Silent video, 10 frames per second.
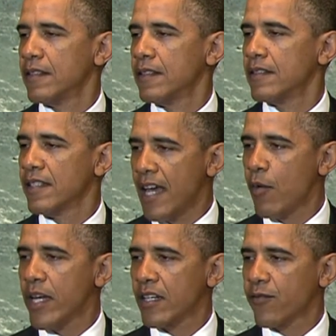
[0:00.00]
And today
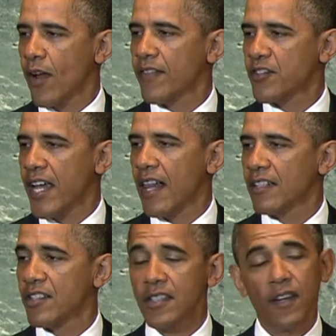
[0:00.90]
we confront the
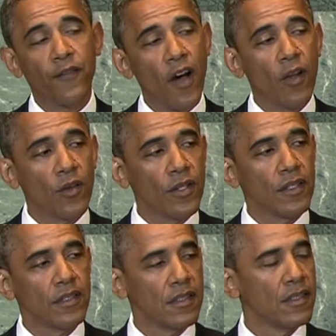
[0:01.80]
challenges that have followed
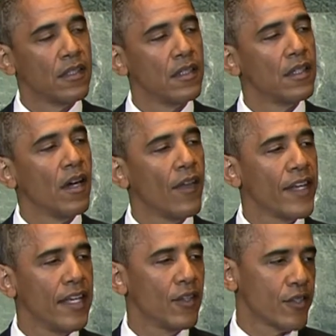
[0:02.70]
on the
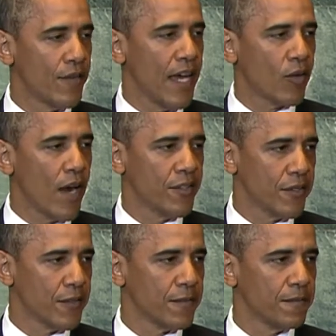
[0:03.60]
heels of that crisis.